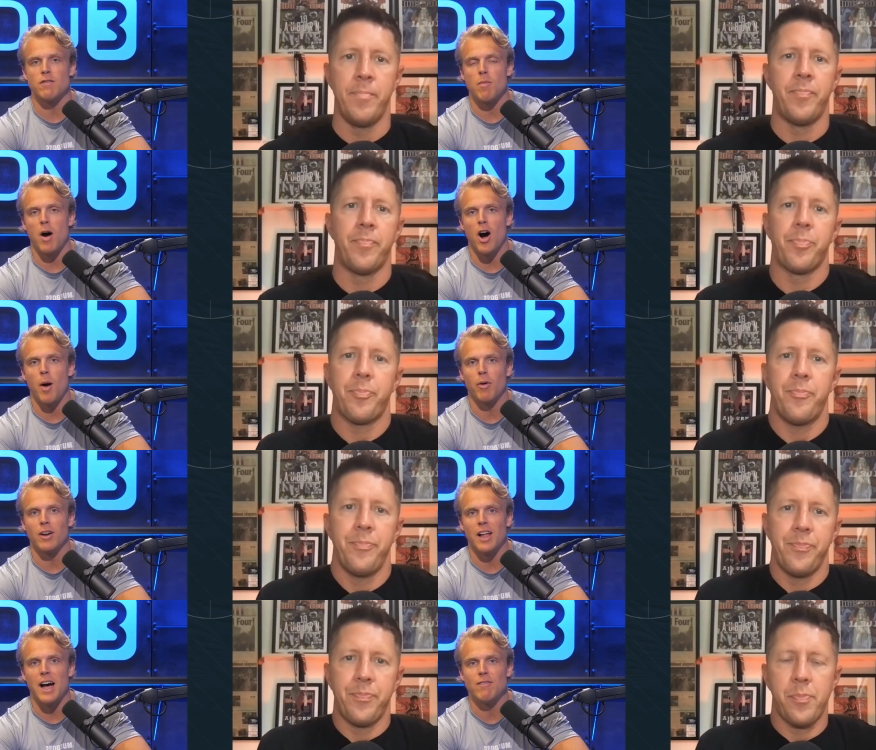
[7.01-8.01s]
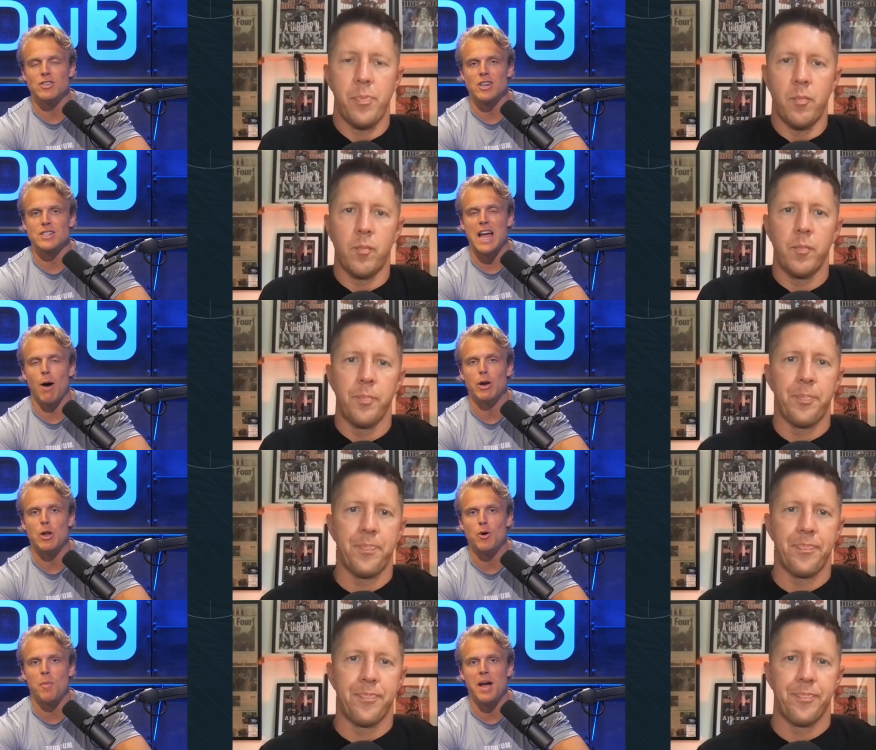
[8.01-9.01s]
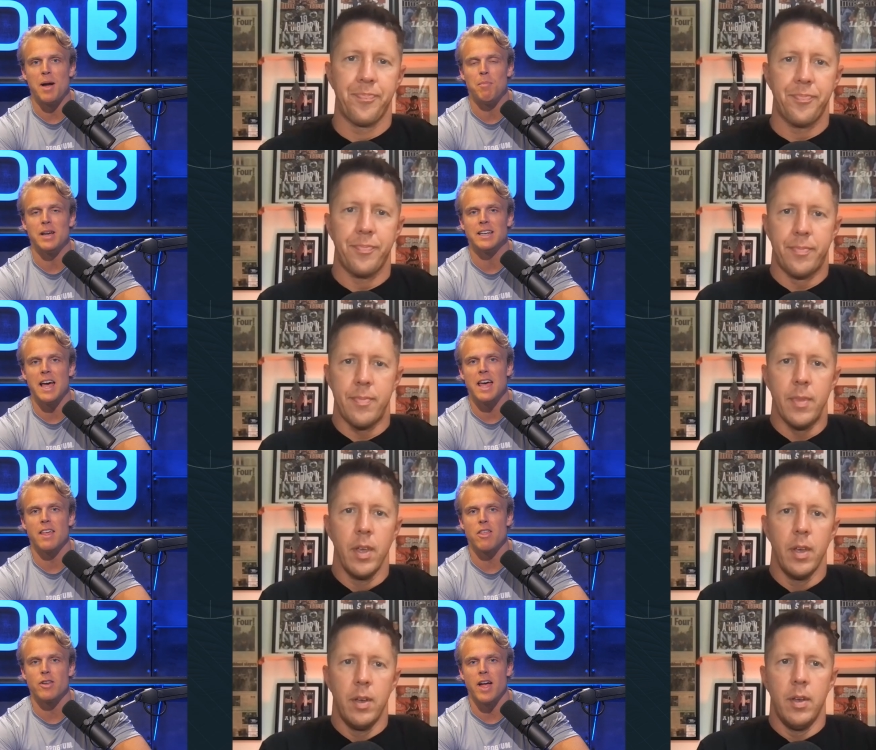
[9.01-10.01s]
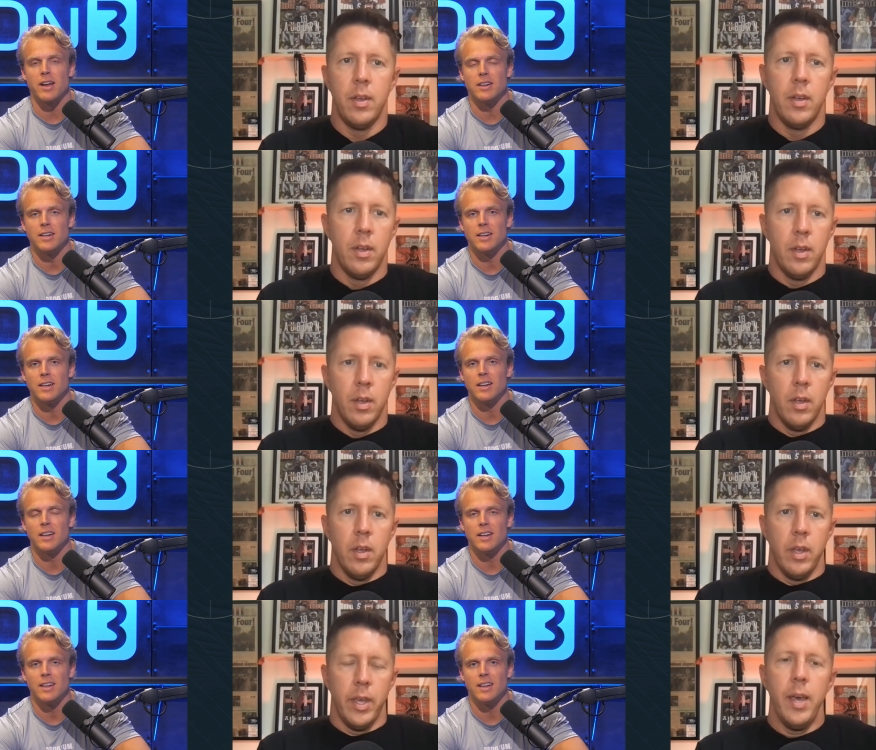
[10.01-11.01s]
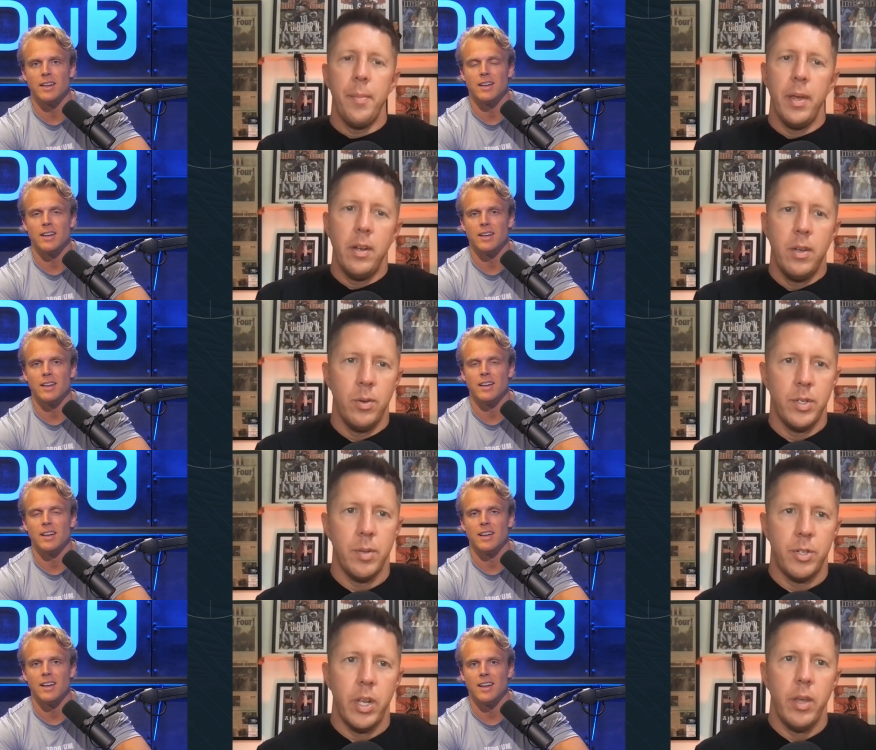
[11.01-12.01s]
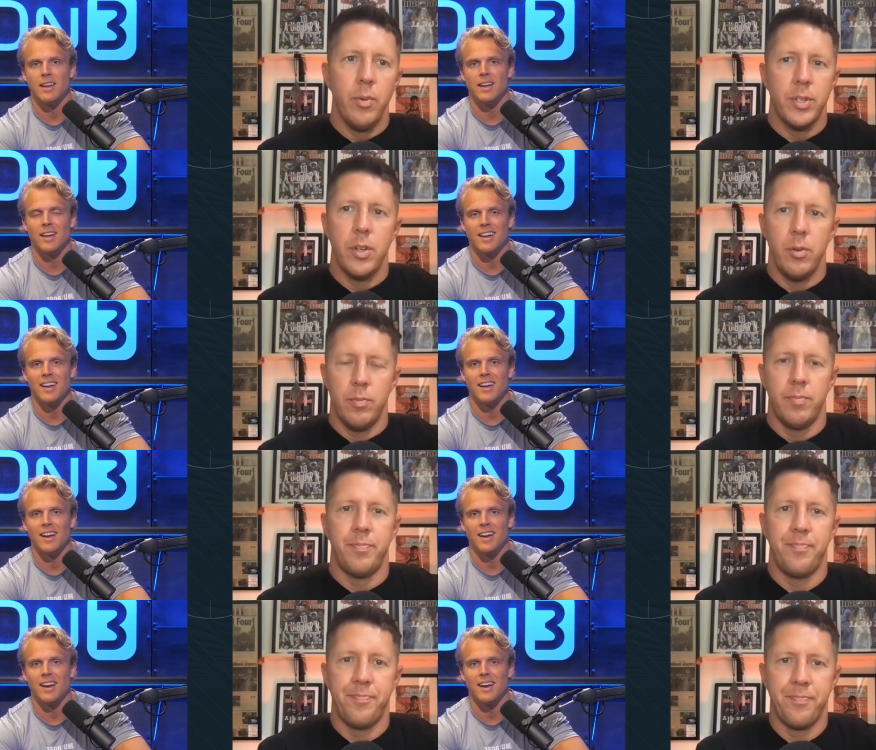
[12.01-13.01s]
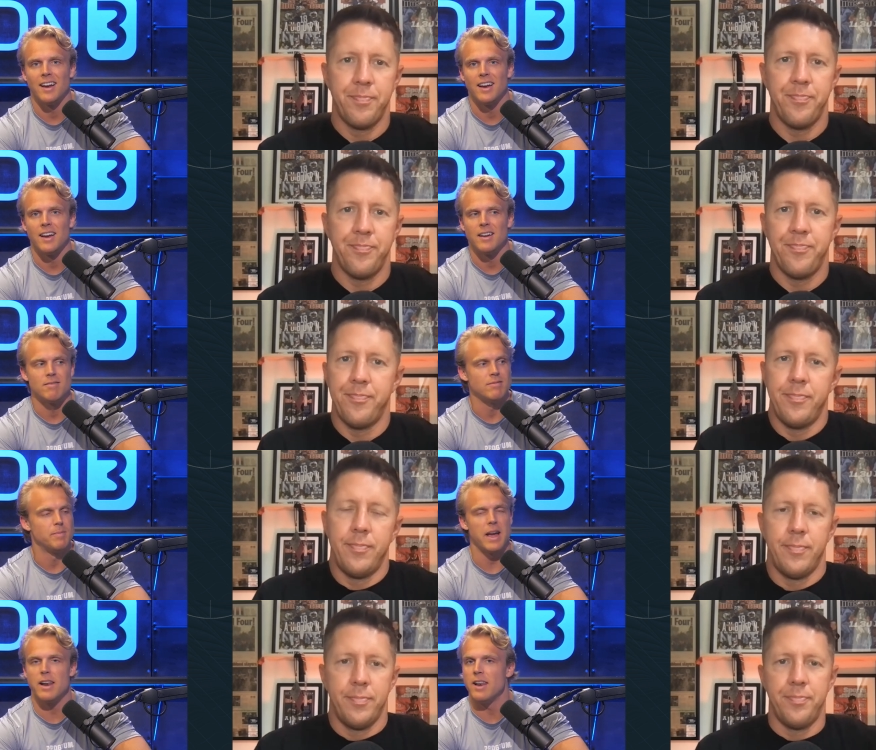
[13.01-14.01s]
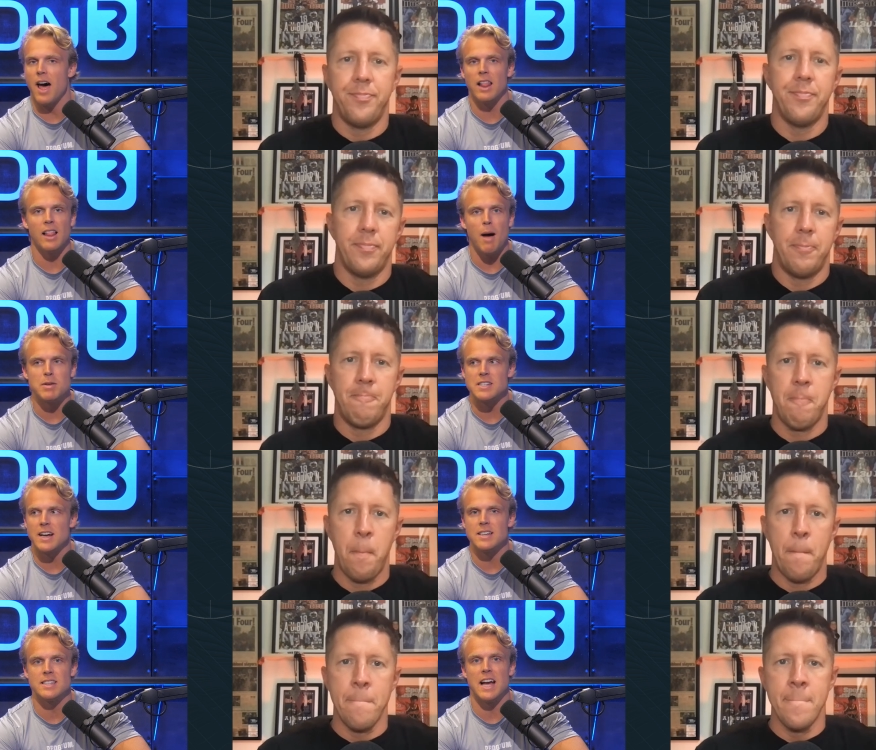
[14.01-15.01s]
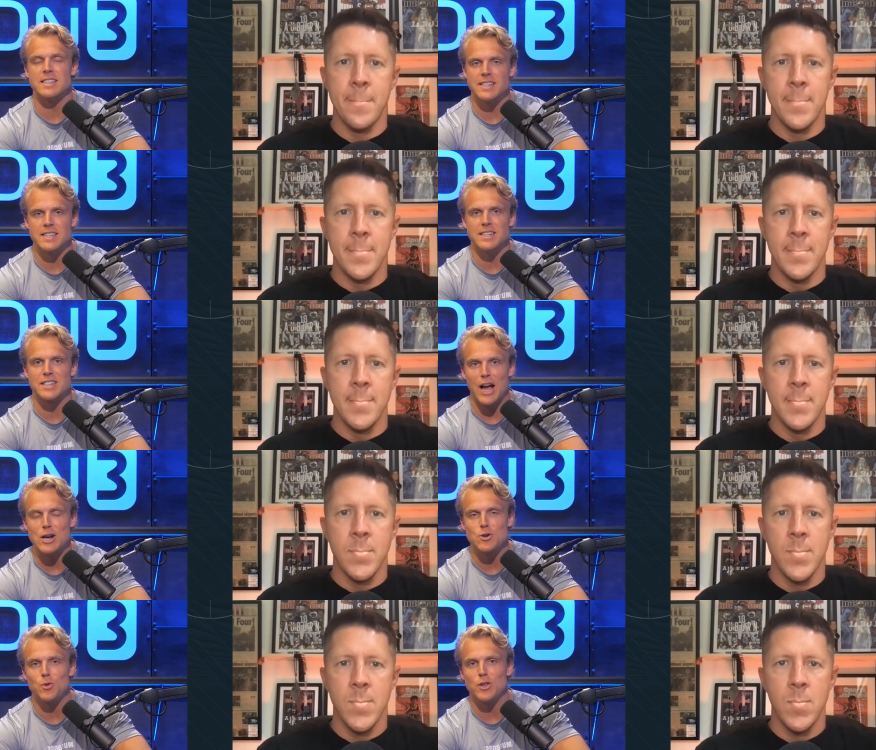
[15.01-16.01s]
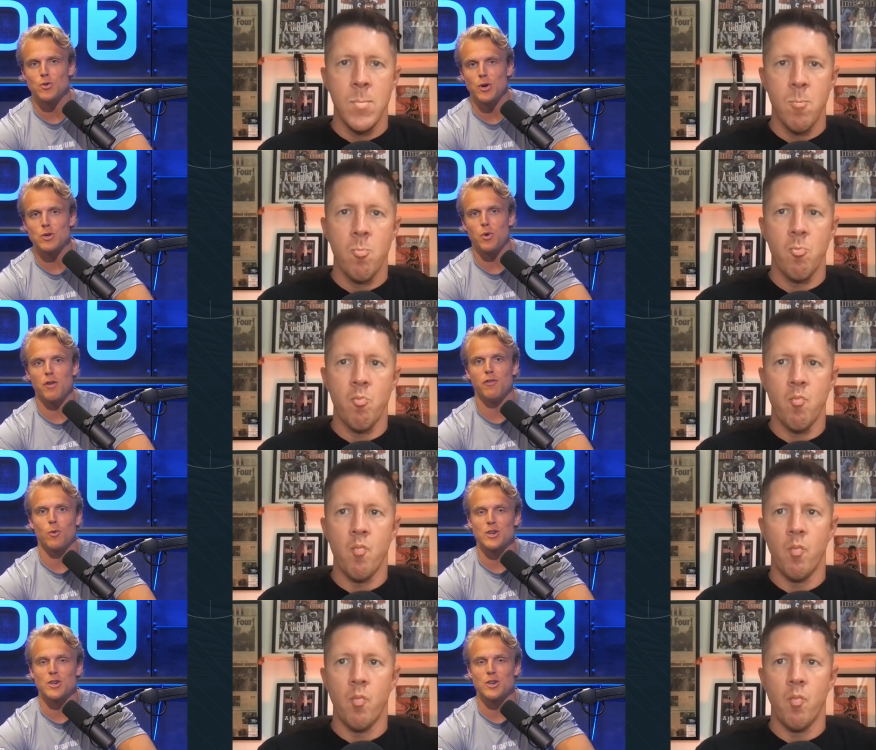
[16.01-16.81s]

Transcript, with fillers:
Speaker 1: from Auburn Live. Justin, how we doing, man? Big day the other day.
Speaker 2: Yeah, man. What's up, JD? What's new?
Speaker 1: Man, not a lot besides the SEC schedule in the 2024